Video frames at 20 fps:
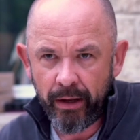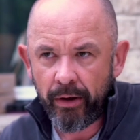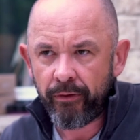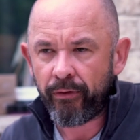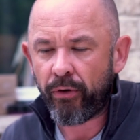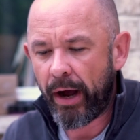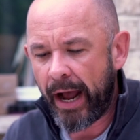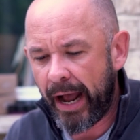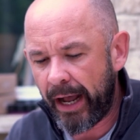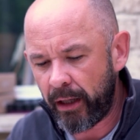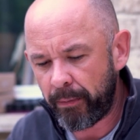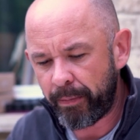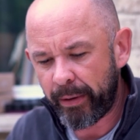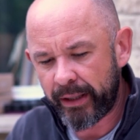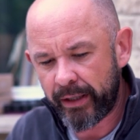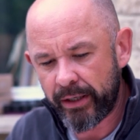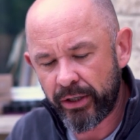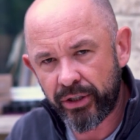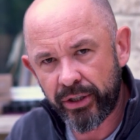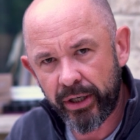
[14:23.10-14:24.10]
for
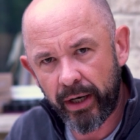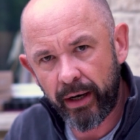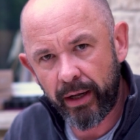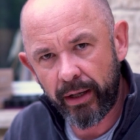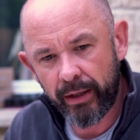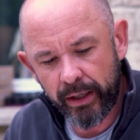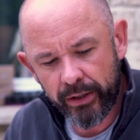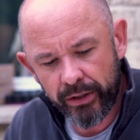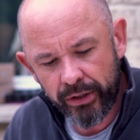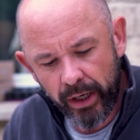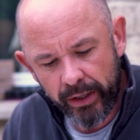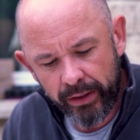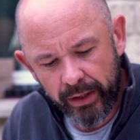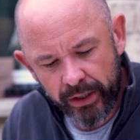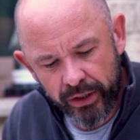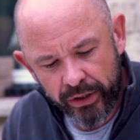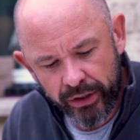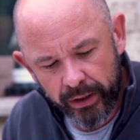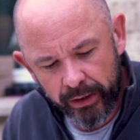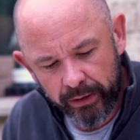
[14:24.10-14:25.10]
helping these
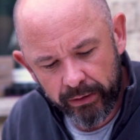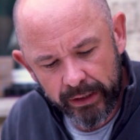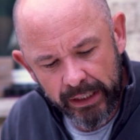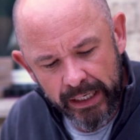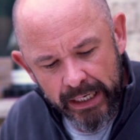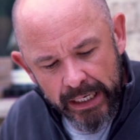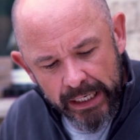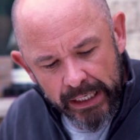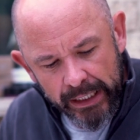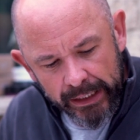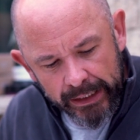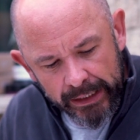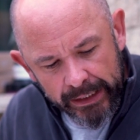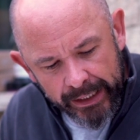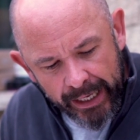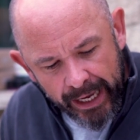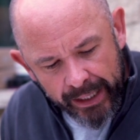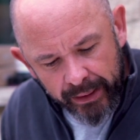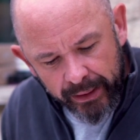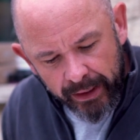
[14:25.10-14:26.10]
children
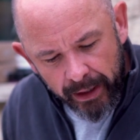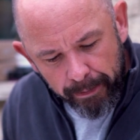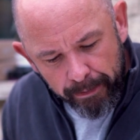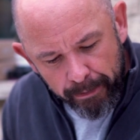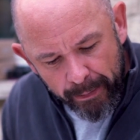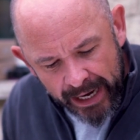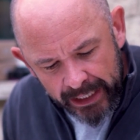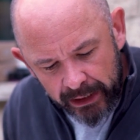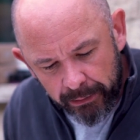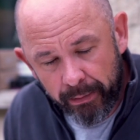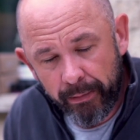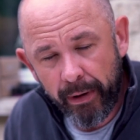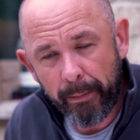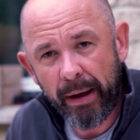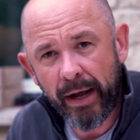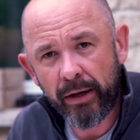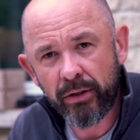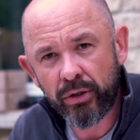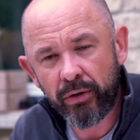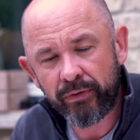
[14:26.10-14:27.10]
get the maximum
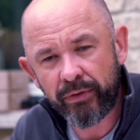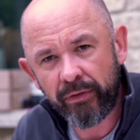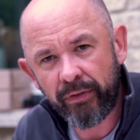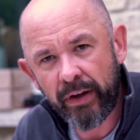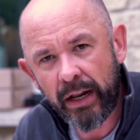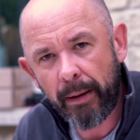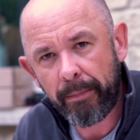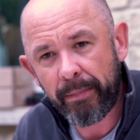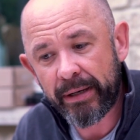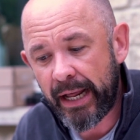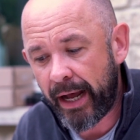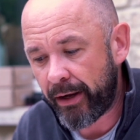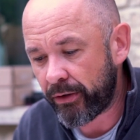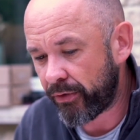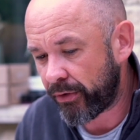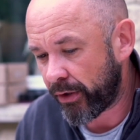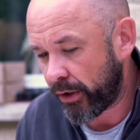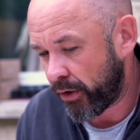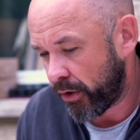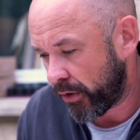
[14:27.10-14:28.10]
amounts of development out
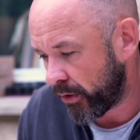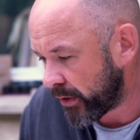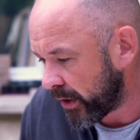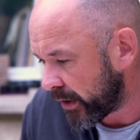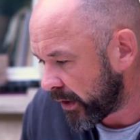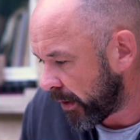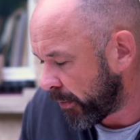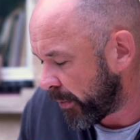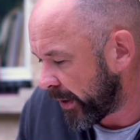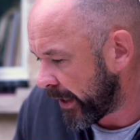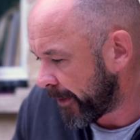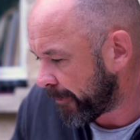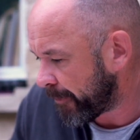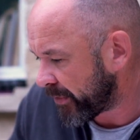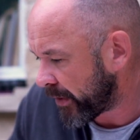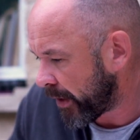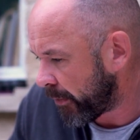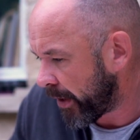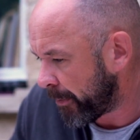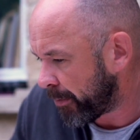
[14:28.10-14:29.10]
of the content that
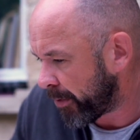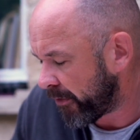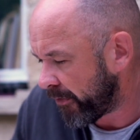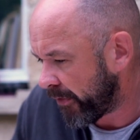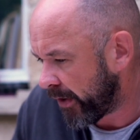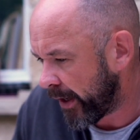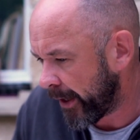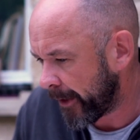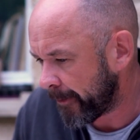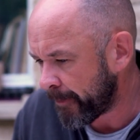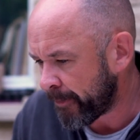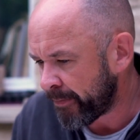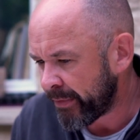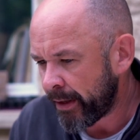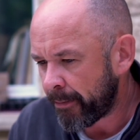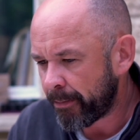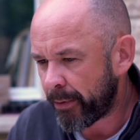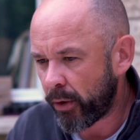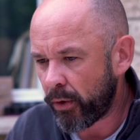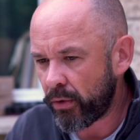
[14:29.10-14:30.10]
we provide,
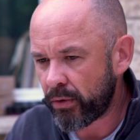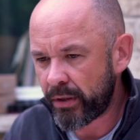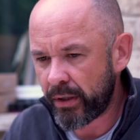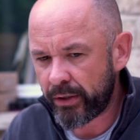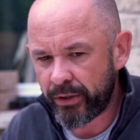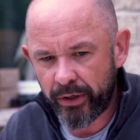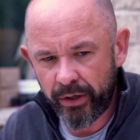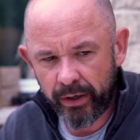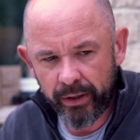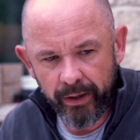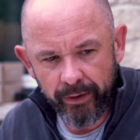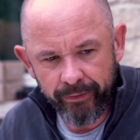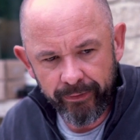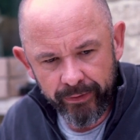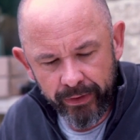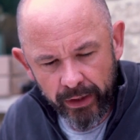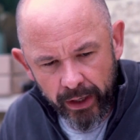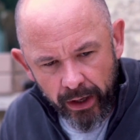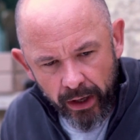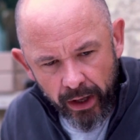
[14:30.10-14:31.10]
but also during the
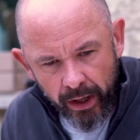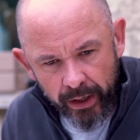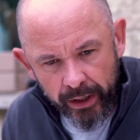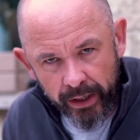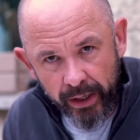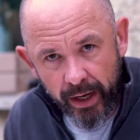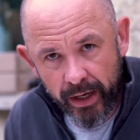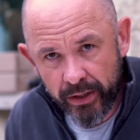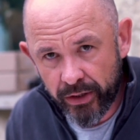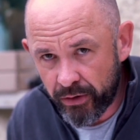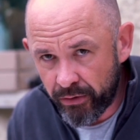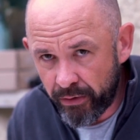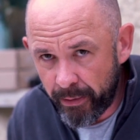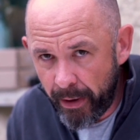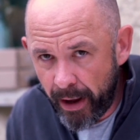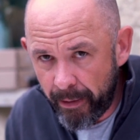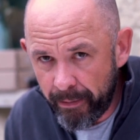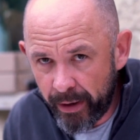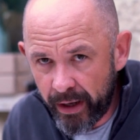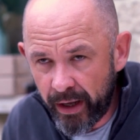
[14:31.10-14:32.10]
early years. And
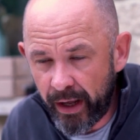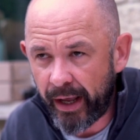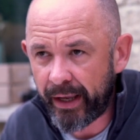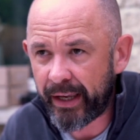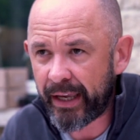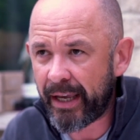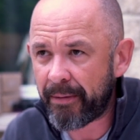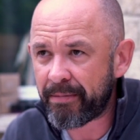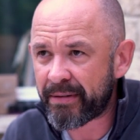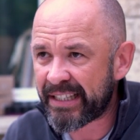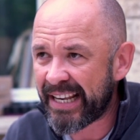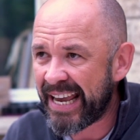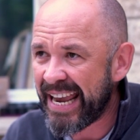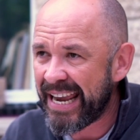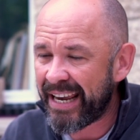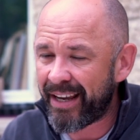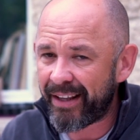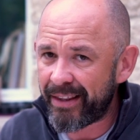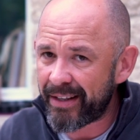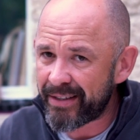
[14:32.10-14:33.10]
remember, I keep
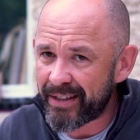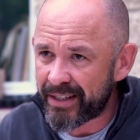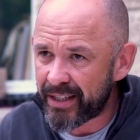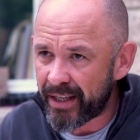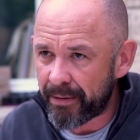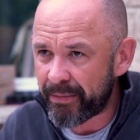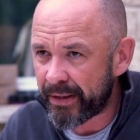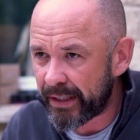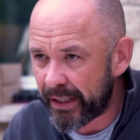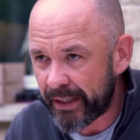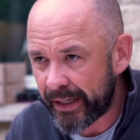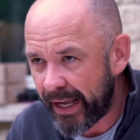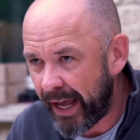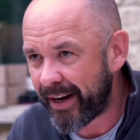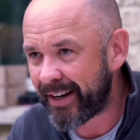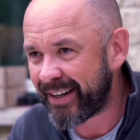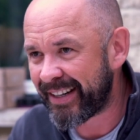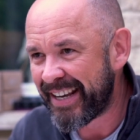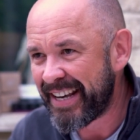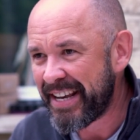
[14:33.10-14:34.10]
saying, and this is something
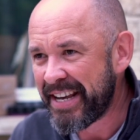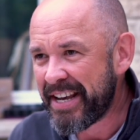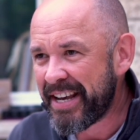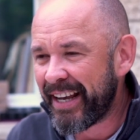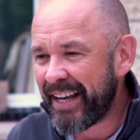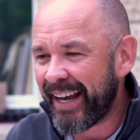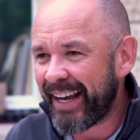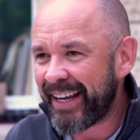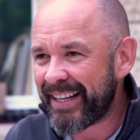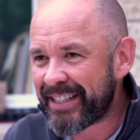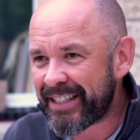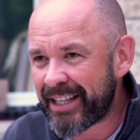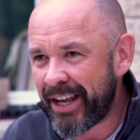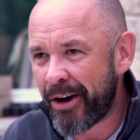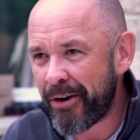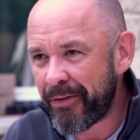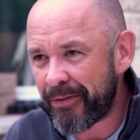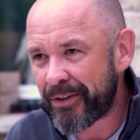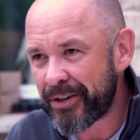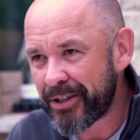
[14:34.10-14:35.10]
again, it's
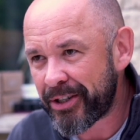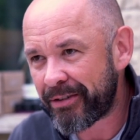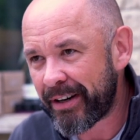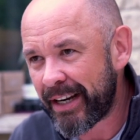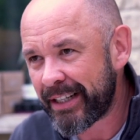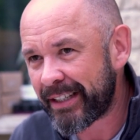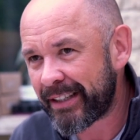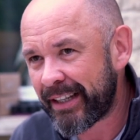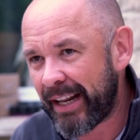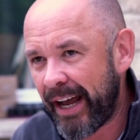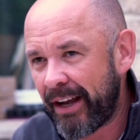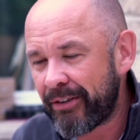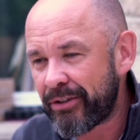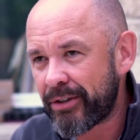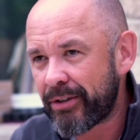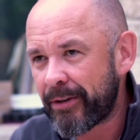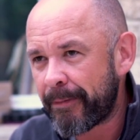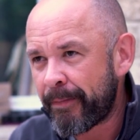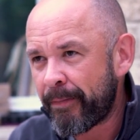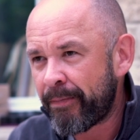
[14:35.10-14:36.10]
so frustrating that I have
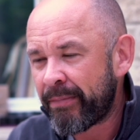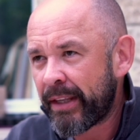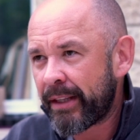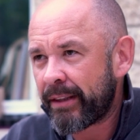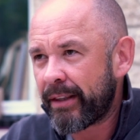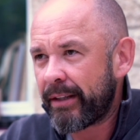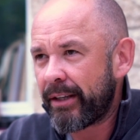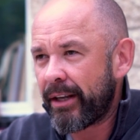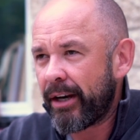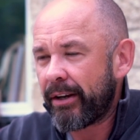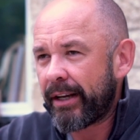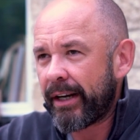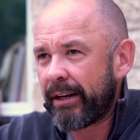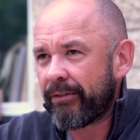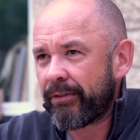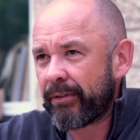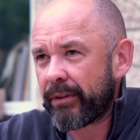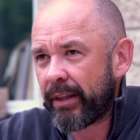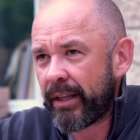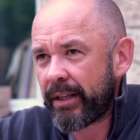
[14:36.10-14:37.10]
to,
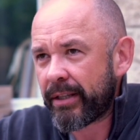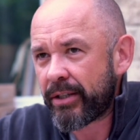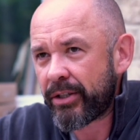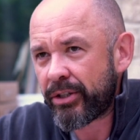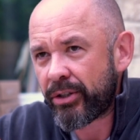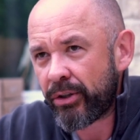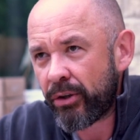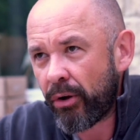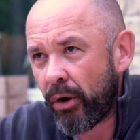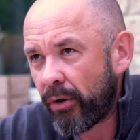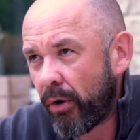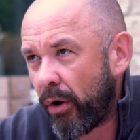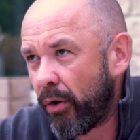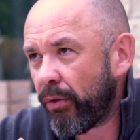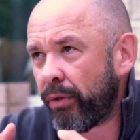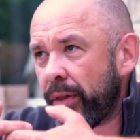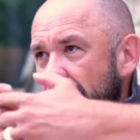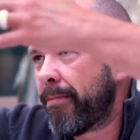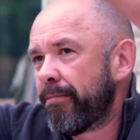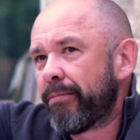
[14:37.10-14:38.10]
this is not
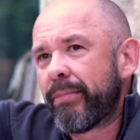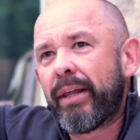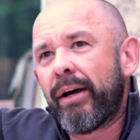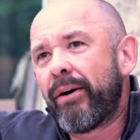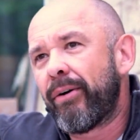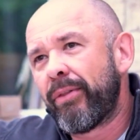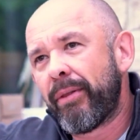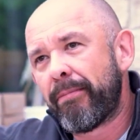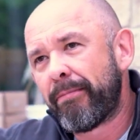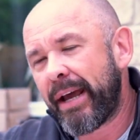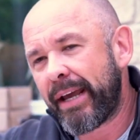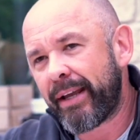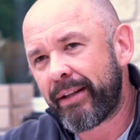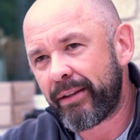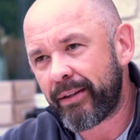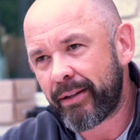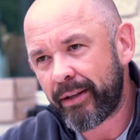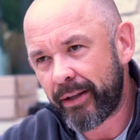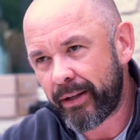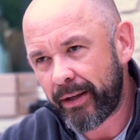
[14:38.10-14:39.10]
on
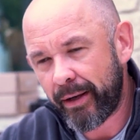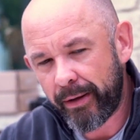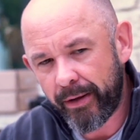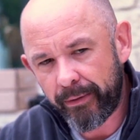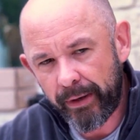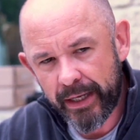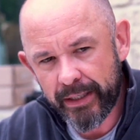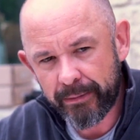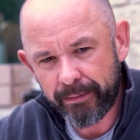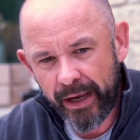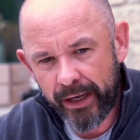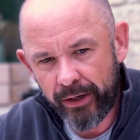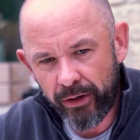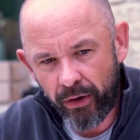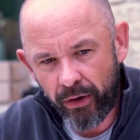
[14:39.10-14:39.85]
the main